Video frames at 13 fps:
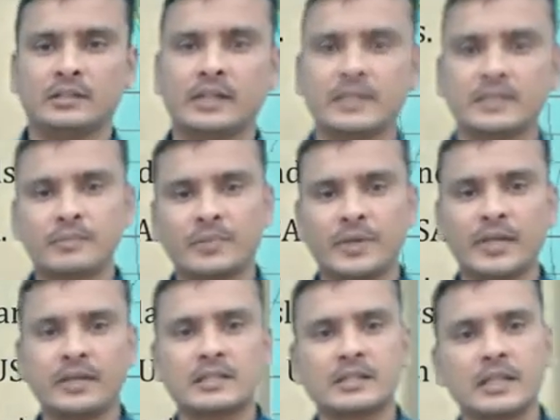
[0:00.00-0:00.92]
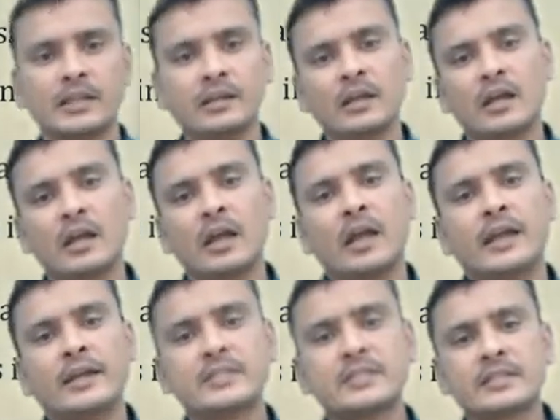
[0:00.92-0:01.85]
That is the prairie is there.
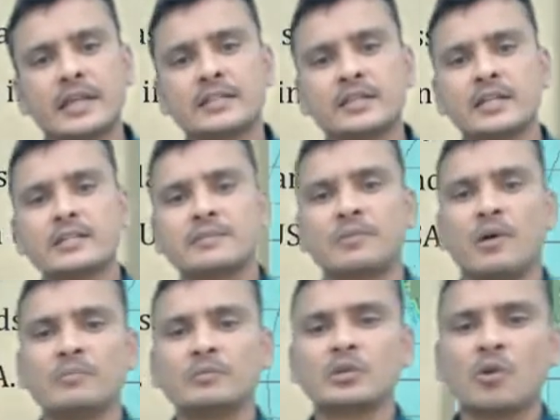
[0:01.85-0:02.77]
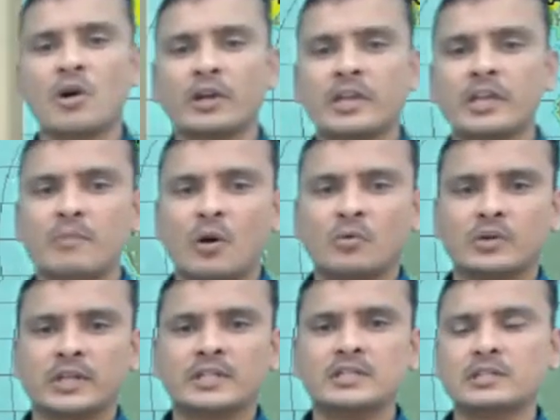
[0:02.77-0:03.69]
It stretches from the Rocky
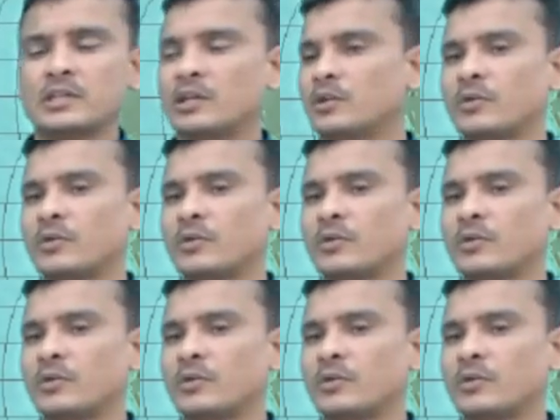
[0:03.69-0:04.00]
Mountains.